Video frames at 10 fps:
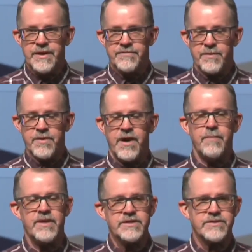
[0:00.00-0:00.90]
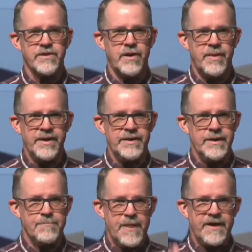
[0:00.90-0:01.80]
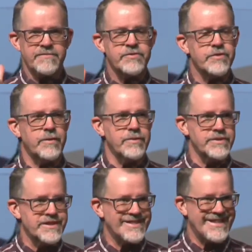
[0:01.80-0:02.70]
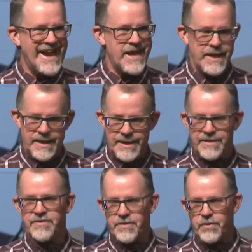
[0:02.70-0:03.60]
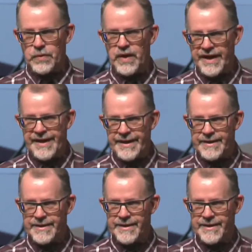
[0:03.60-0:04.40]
from complex trauma, they have trouble staying in their own lane.